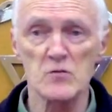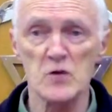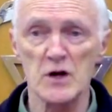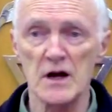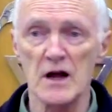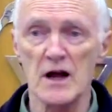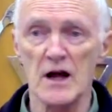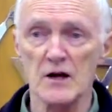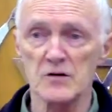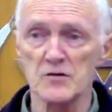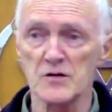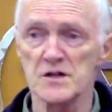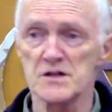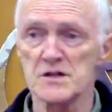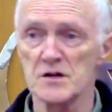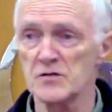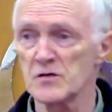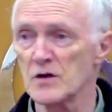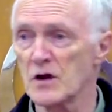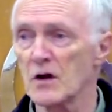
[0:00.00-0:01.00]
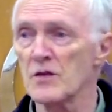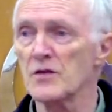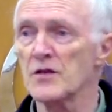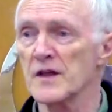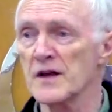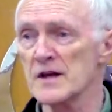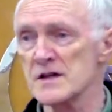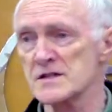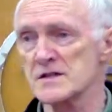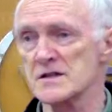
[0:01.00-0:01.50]
many hundreds, if not
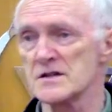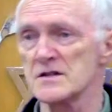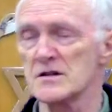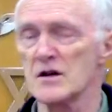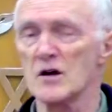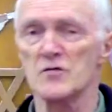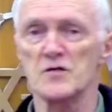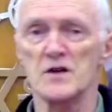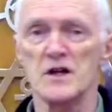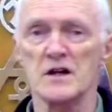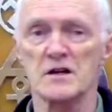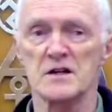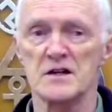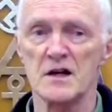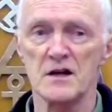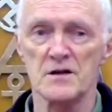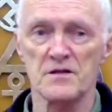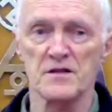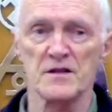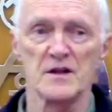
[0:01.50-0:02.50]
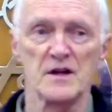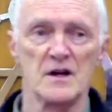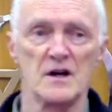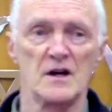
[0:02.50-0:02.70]
thousands, of near-death